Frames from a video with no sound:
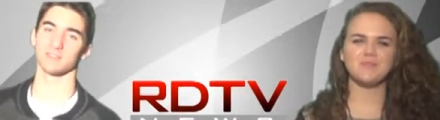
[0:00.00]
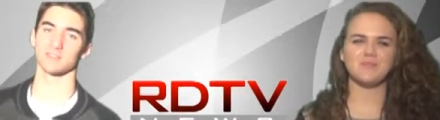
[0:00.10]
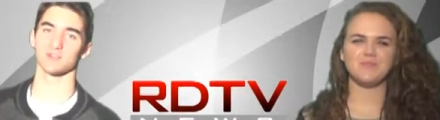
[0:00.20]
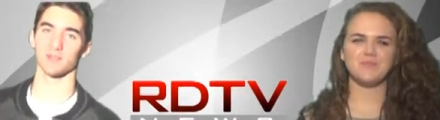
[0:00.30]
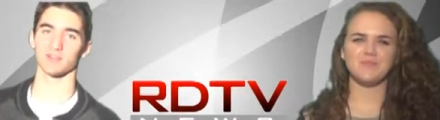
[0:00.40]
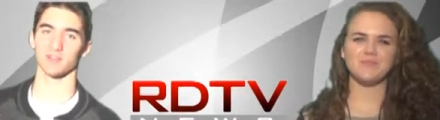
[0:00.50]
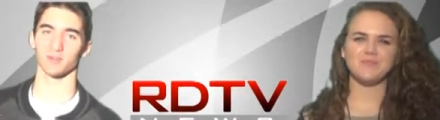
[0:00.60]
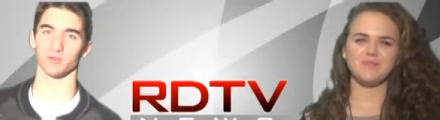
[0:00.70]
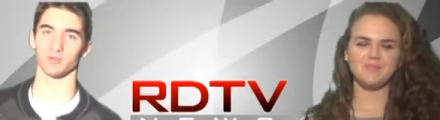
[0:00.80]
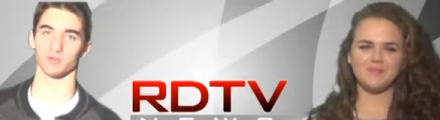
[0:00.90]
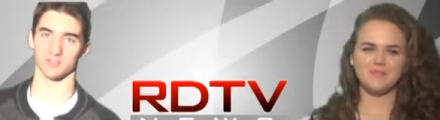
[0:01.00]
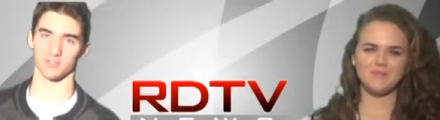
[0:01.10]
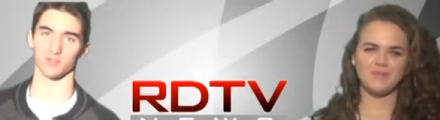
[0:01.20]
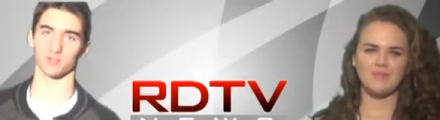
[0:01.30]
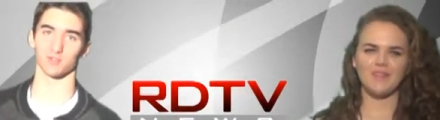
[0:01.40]
Speaker 1: This is Red Devil News,
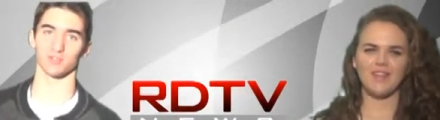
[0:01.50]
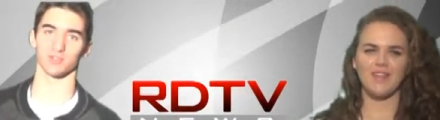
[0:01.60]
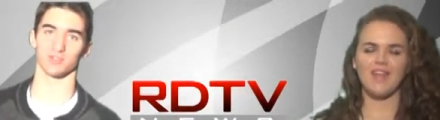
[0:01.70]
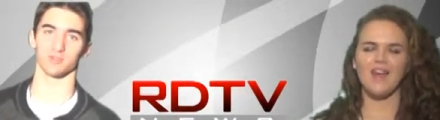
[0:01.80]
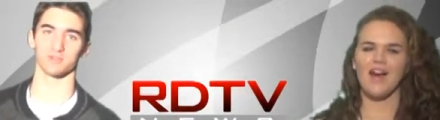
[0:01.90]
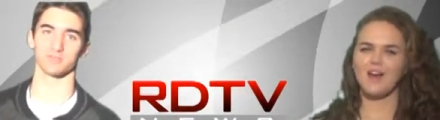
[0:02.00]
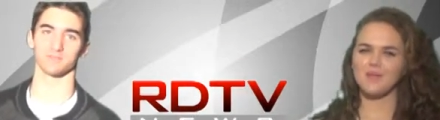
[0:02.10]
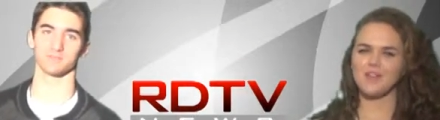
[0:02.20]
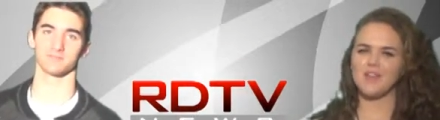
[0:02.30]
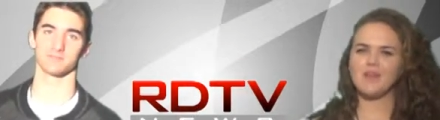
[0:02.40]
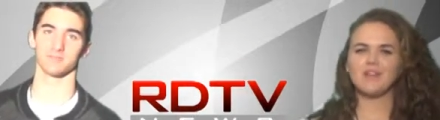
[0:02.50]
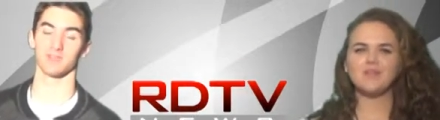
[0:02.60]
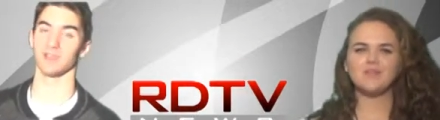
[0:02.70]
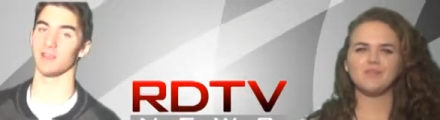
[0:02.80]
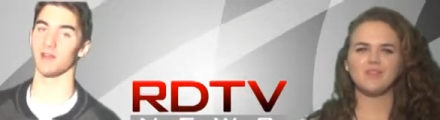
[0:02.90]
the news you can use. I'm
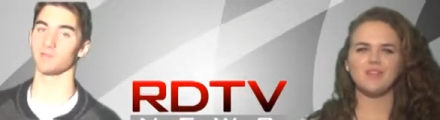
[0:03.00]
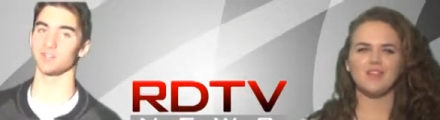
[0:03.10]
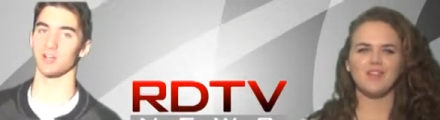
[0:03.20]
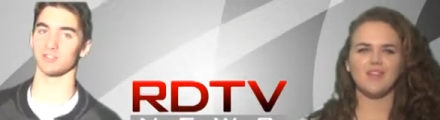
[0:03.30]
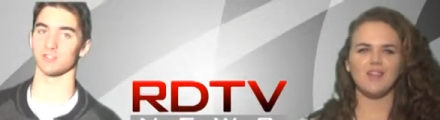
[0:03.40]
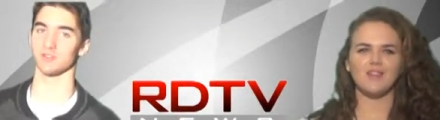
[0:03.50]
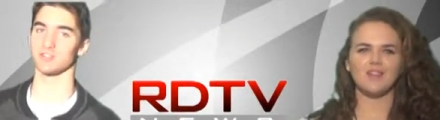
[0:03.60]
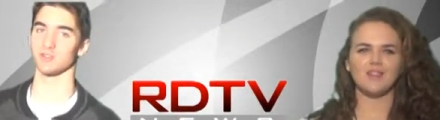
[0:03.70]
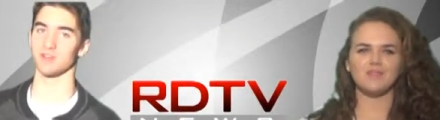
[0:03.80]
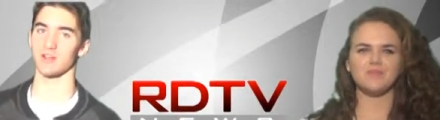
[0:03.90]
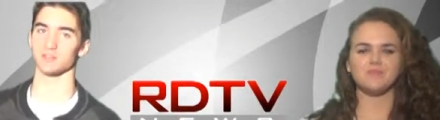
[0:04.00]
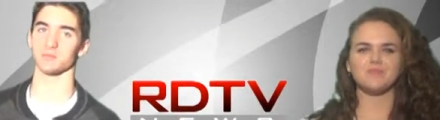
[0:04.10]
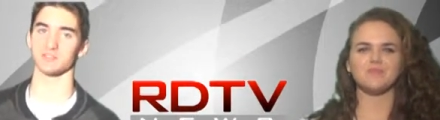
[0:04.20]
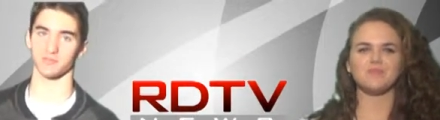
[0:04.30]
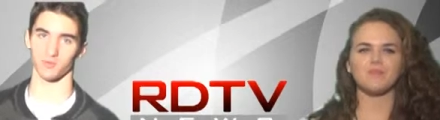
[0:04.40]
Dakota. And I'm Josh, and these are your
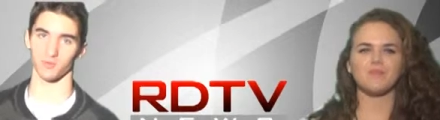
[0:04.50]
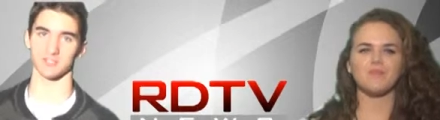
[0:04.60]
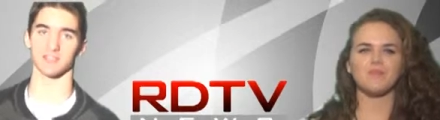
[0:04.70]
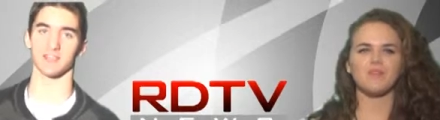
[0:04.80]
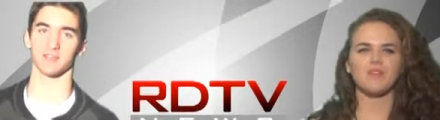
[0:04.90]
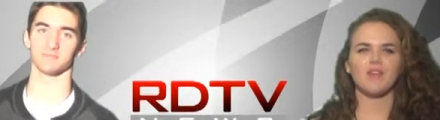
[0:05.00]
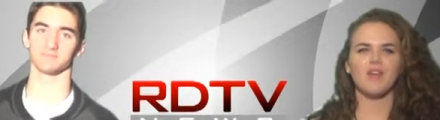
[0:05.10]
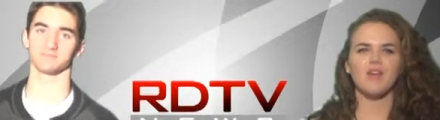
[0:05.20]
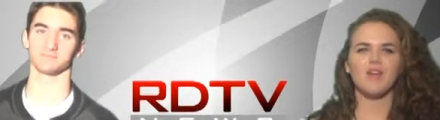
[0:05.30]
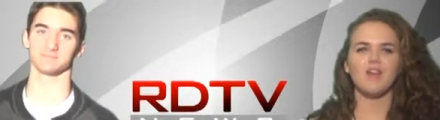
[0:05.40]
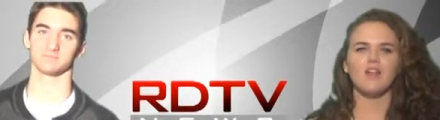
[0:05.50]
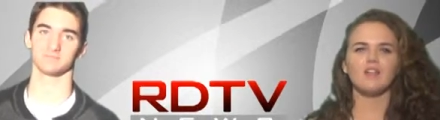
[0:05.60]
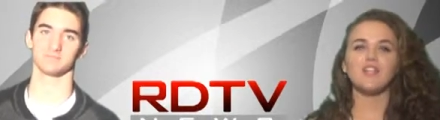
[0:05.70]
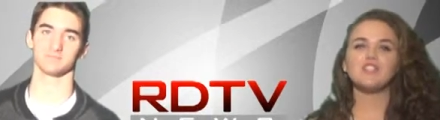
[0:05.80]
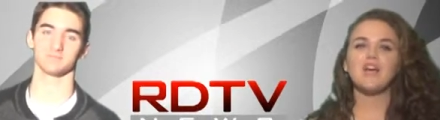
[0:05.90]
announcements for today.
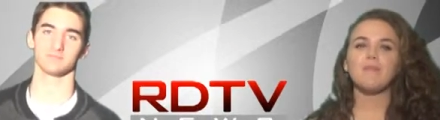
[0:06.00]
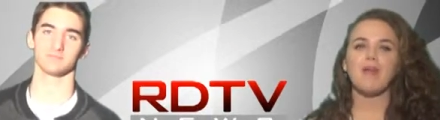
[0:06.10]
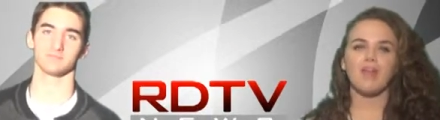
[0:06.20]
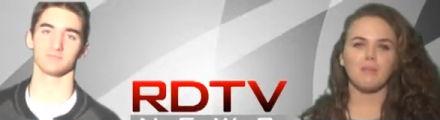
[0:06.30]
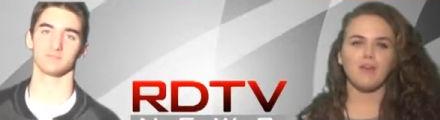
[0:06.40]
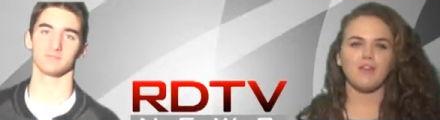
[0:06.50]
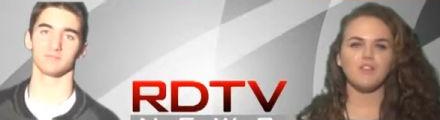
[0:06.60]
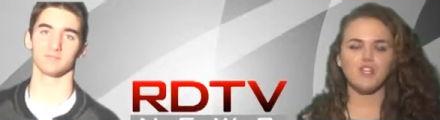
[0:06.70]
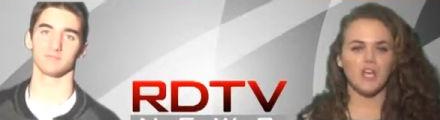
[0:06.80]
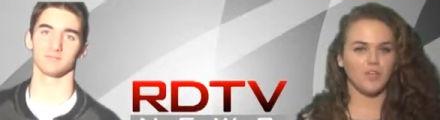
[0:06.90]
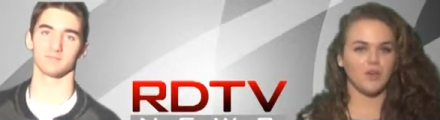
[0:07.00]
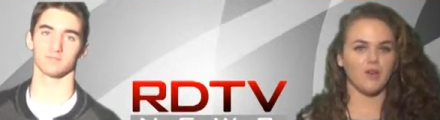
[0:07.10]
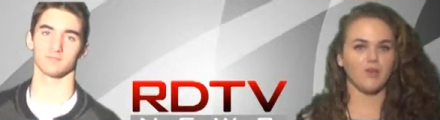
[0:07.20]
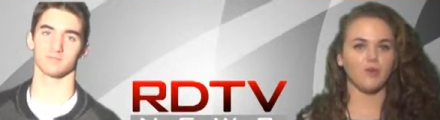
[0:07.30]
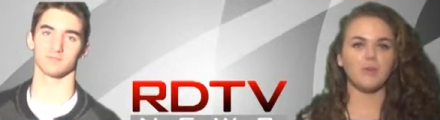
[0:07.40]
Speaker 2: Lunchtime Anime of
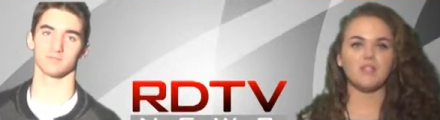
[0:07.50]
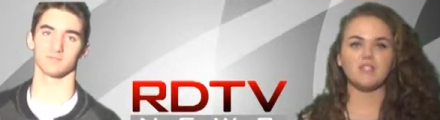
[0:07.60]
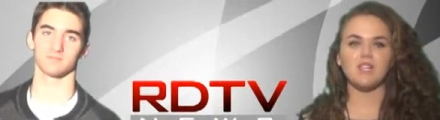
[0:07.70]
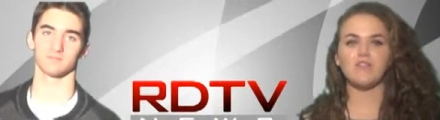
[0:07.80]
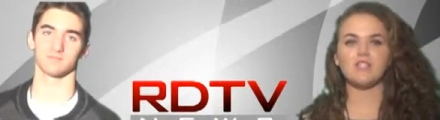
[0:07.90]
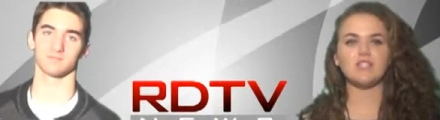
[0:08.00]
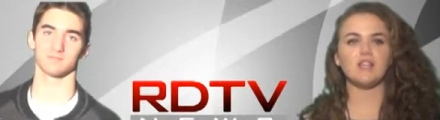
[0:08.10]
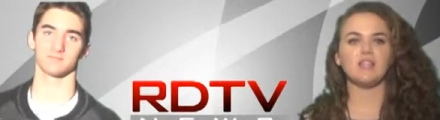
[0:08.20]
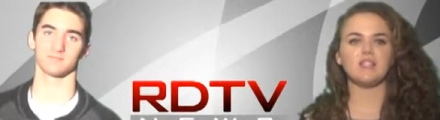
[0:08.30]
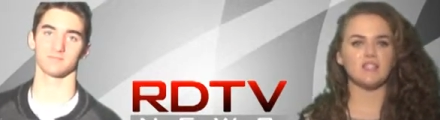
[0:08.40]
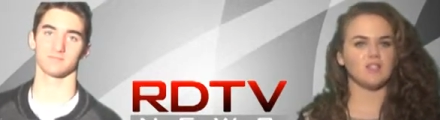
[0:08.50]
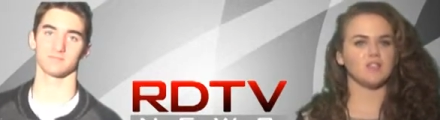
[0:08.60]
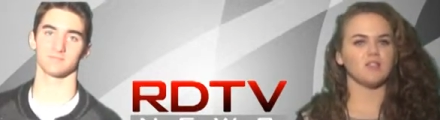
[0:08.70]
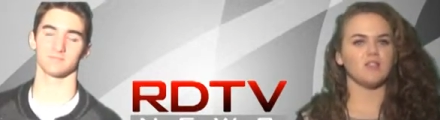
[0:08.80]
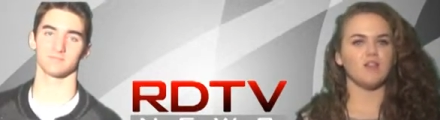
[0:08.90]
January will be the seven deadly
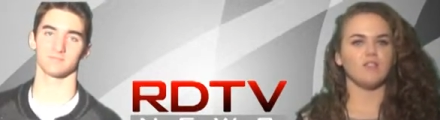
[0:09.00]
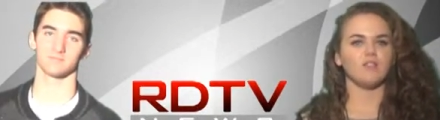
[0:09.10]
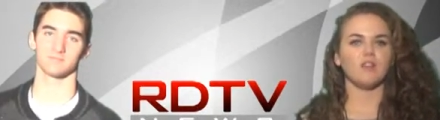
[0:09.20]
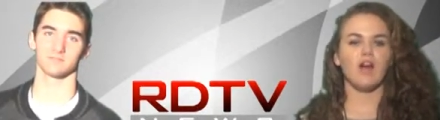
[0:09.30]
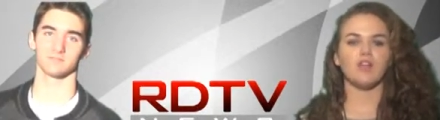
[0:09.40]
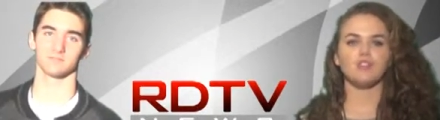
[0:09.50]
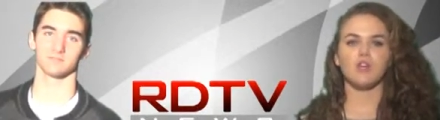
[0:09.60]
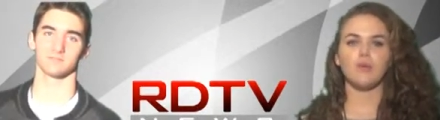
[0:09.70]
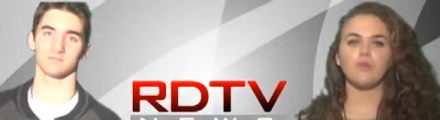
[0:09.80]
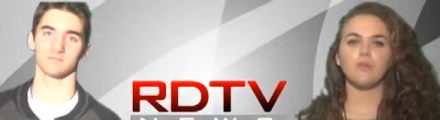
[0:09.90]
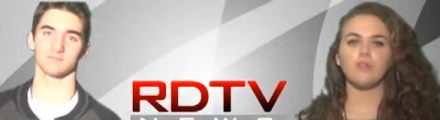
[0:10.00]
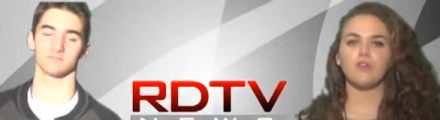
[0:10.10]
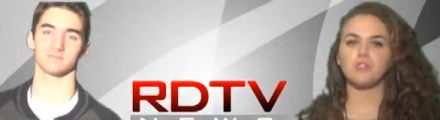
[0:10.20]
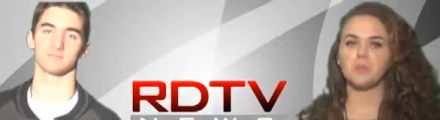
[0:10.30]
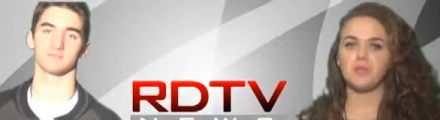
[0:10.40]
sins. The last showing will be
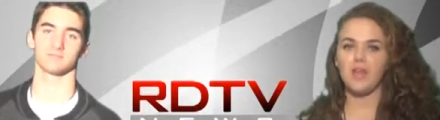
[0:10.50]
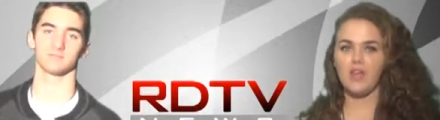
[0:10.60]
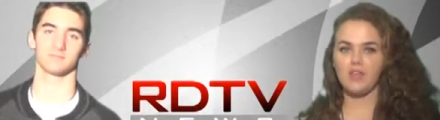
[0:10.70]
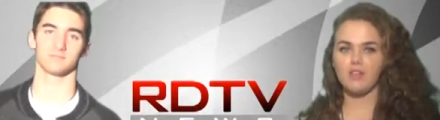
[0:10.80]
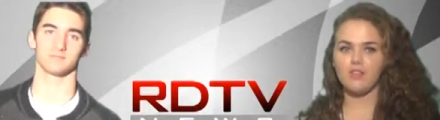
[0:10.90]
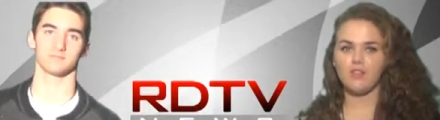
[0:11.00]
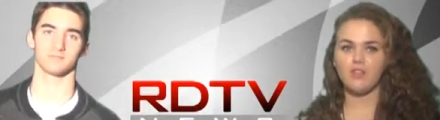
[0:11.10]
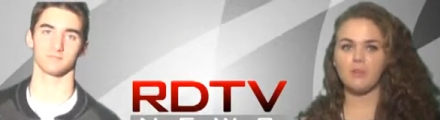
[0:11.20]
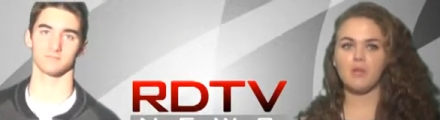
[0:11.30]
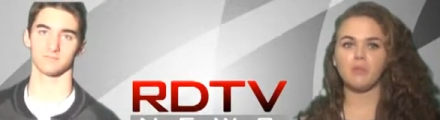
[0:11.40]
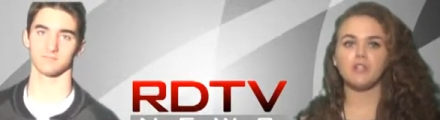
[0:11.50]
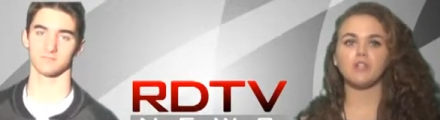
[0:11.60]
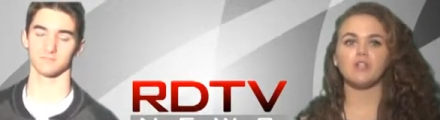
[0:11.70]
on the 28th. You may bring